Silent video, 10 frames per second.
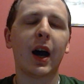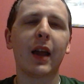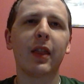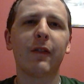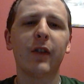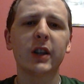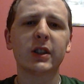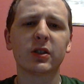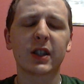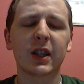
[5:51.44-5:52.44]
And the first thing
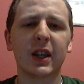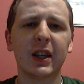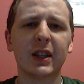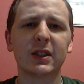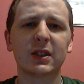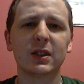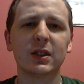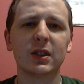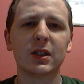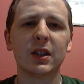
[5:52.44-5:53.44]
I was thinking is,
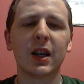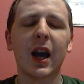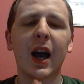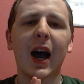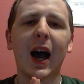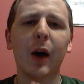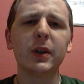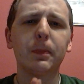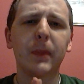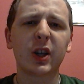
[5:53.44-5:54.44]
how
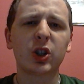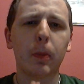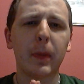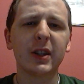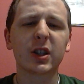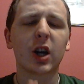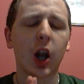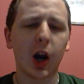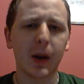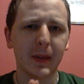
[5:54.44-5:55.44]
is Big Show meant to
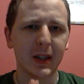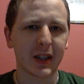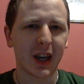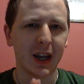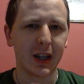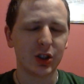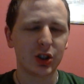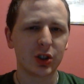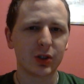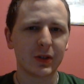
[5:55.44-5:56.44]
climb this
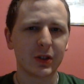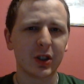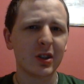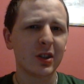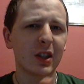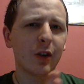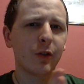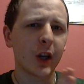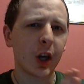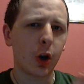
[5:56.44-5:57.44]
cage? Doesn't Del
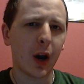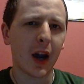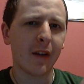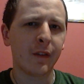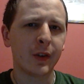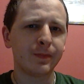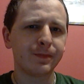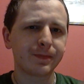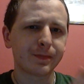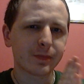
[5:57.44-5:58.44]
Rio have
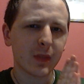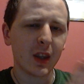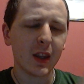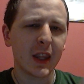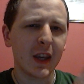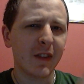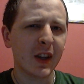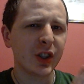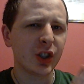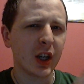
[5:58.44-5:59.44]
the
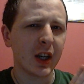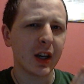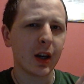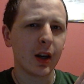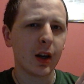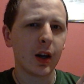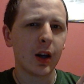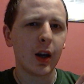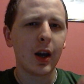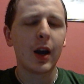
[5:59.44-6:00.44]
advantage here?
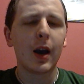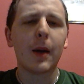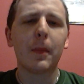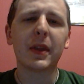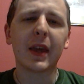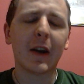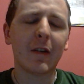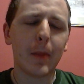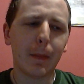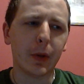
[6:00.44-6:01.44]
But then I
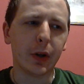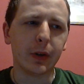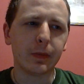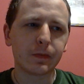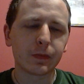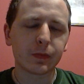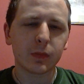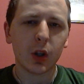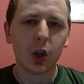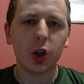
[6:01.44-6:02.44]
remembered,
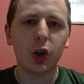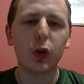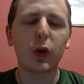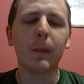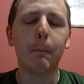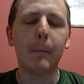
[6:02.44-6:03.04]
you can